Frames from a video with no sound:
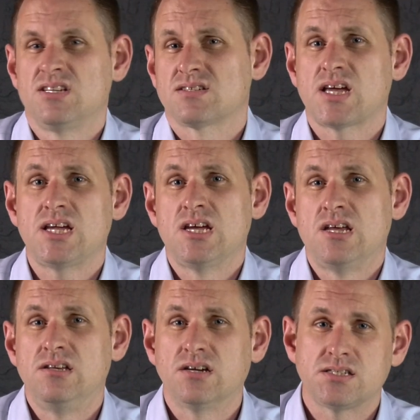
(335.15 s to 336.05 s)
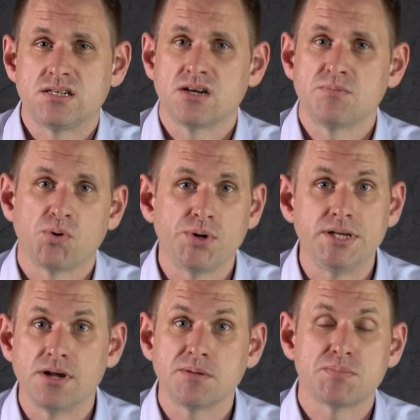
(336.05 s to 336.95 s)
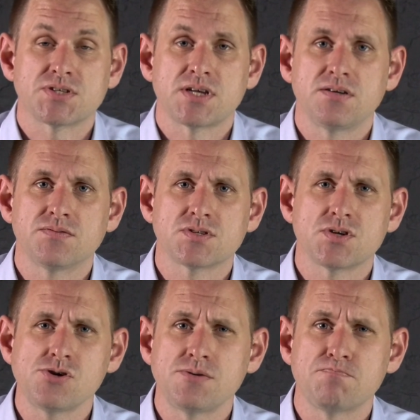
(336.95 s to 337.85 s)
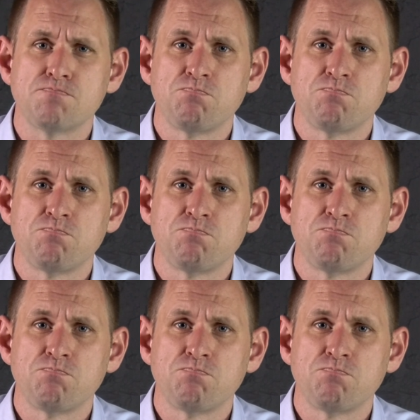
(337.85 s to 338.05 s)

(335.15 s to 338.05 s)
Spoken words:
say 99.9% of the time.